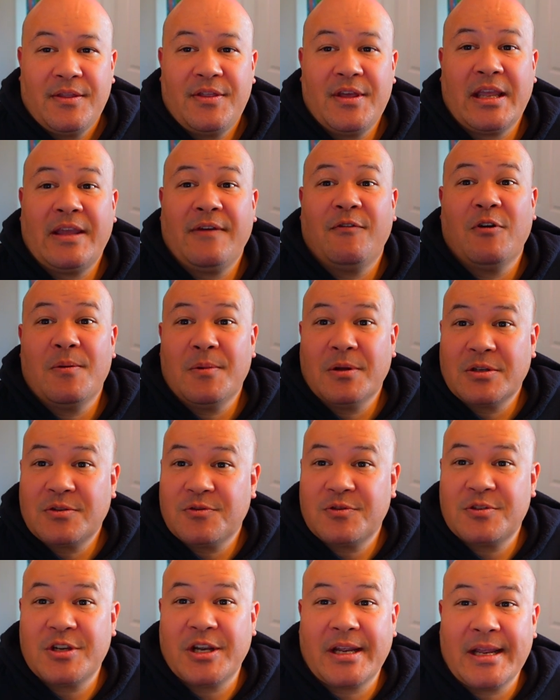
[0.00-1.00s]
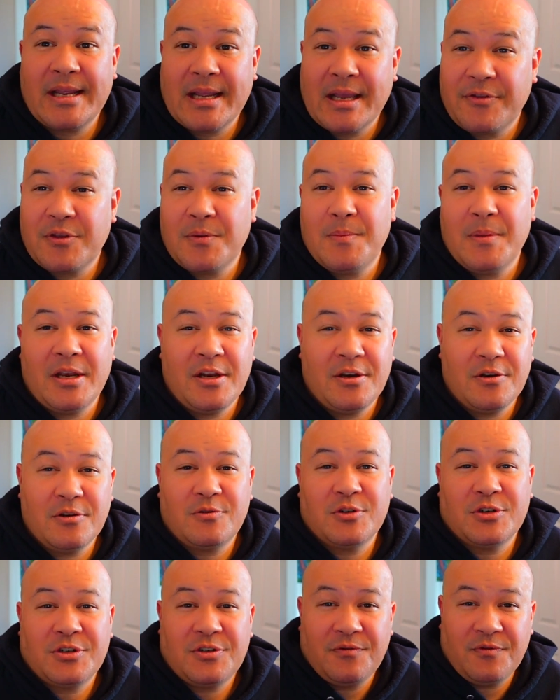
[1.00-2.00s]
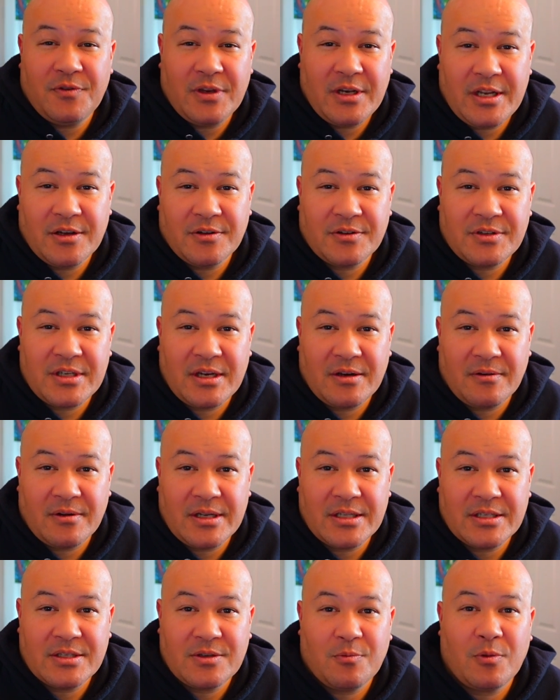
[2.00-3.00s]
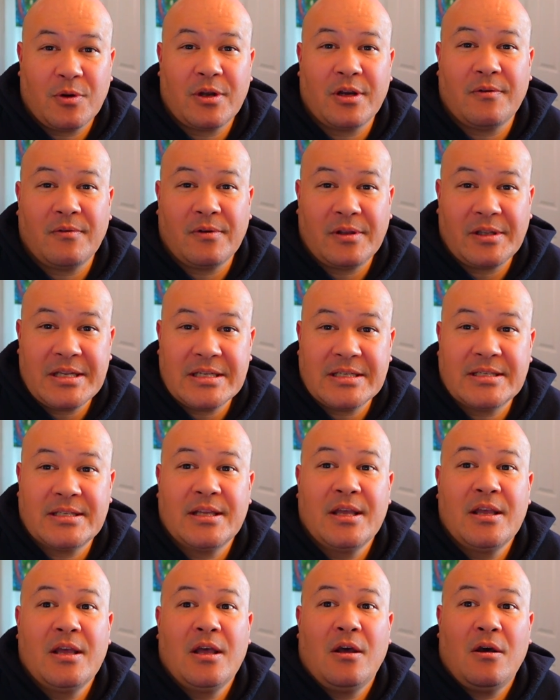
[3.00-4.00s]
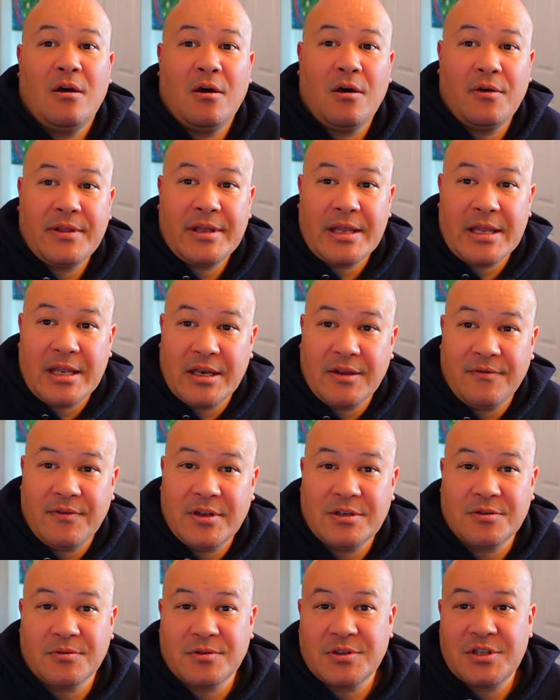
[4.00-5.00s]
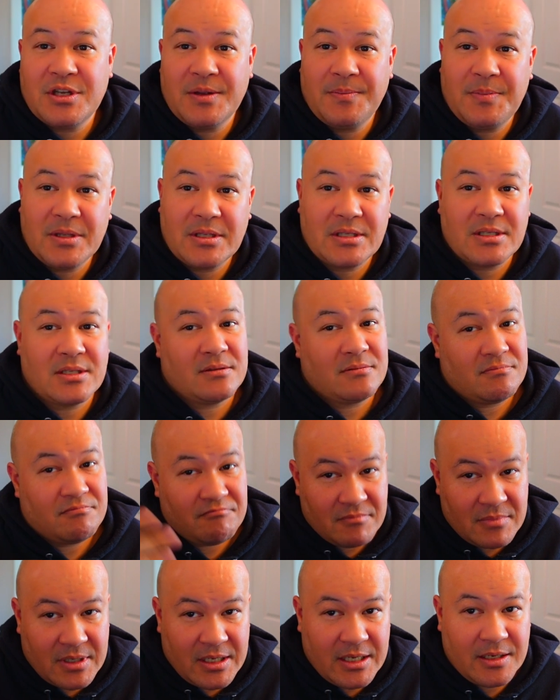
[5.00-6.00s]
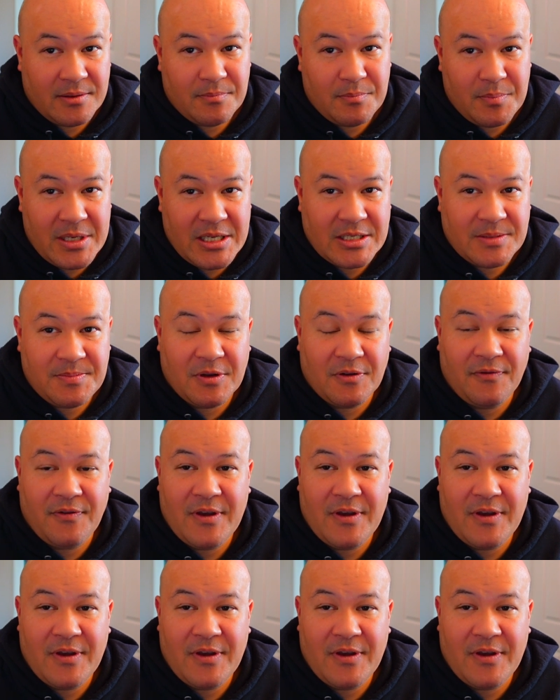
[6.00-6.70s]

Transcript: Thank you very much for checking out the Meta Nutrition video series. We're going to release all the individual snippets in piecemeal